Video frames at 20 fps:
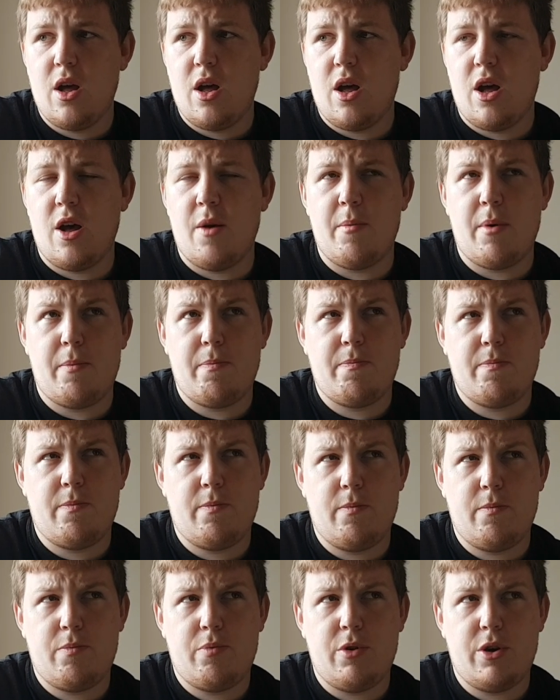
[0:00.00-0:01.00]
I'm
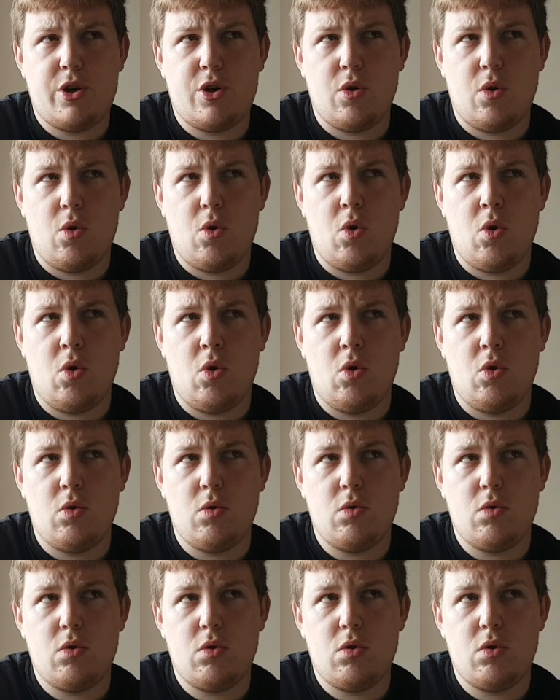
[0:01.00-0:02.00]
pretty sure
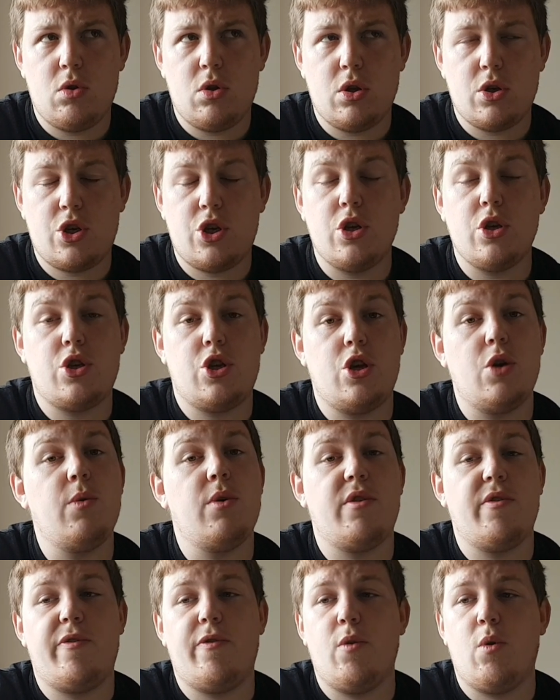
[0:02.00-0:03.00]
all two
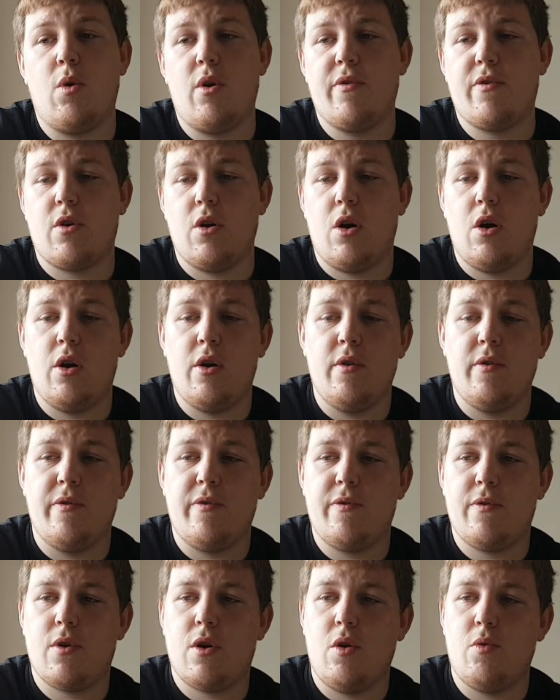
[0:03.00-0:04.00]
of the four I've got have
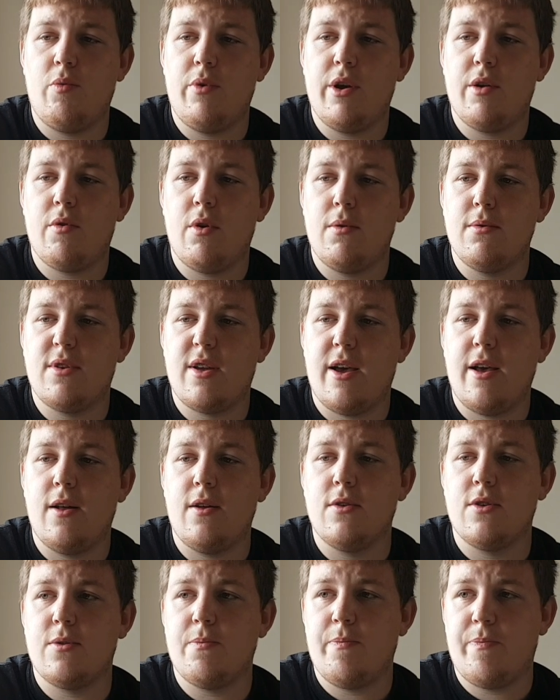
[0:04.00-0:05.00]
got regrown
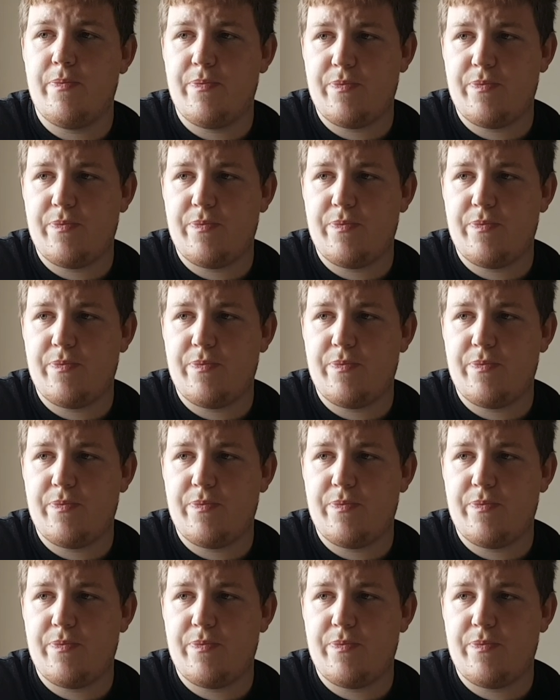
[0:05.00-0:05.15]
tails.